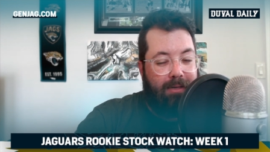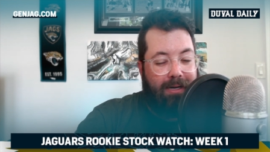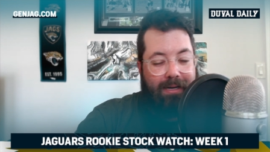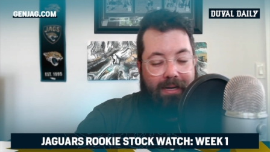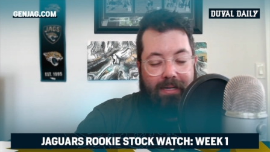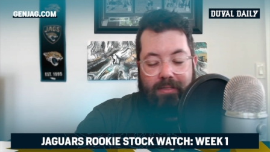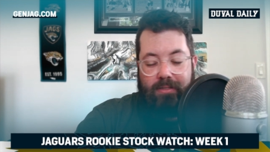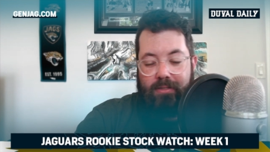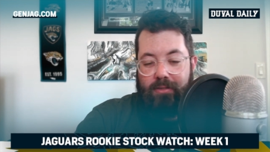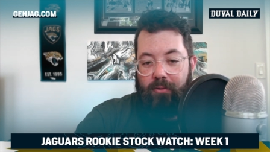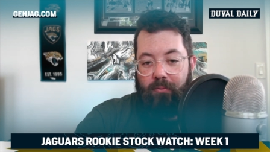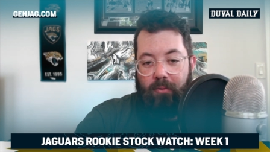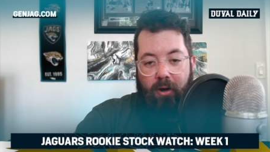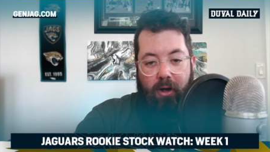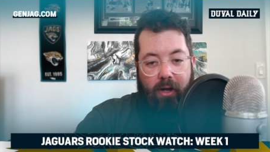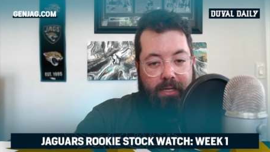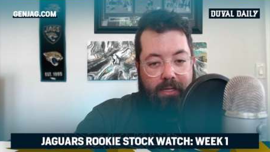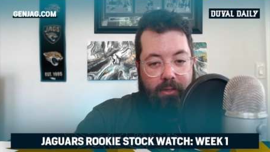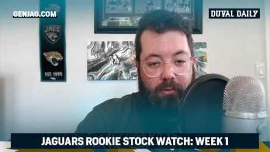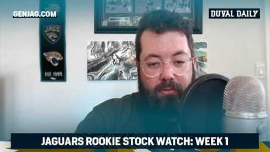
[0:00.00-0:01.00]
Against the
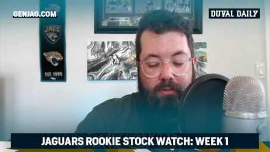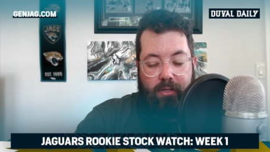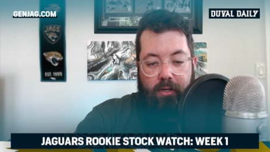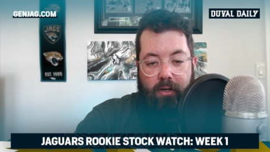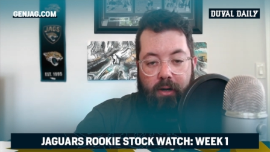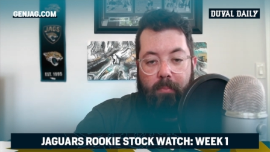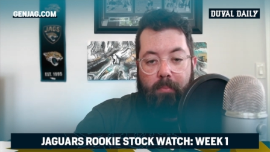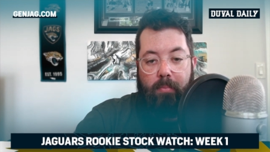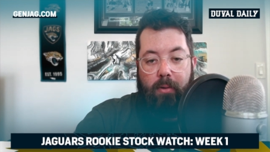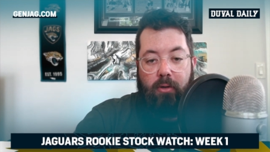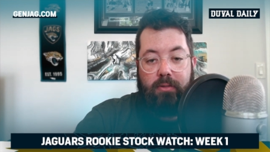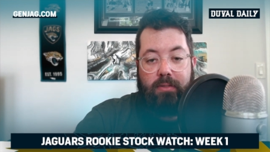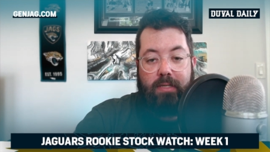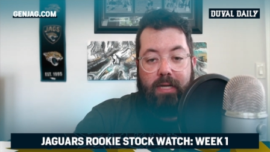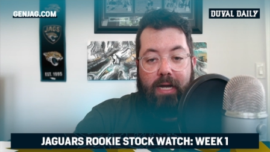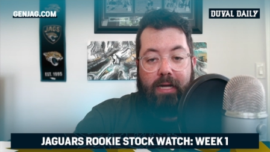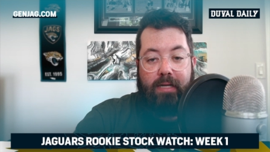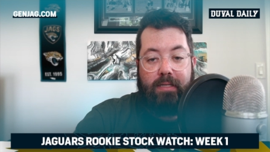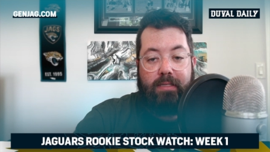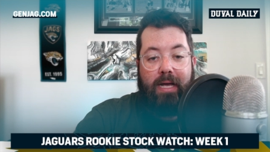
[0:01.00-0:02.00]
run, he was good on both
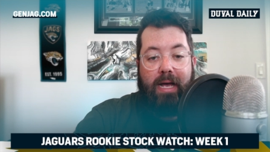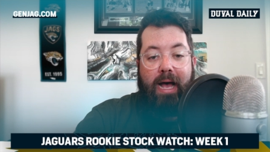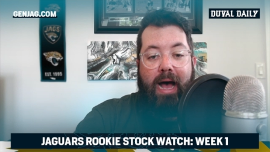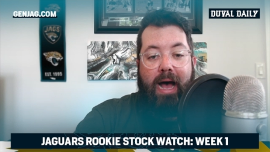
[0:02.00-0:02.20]
sides.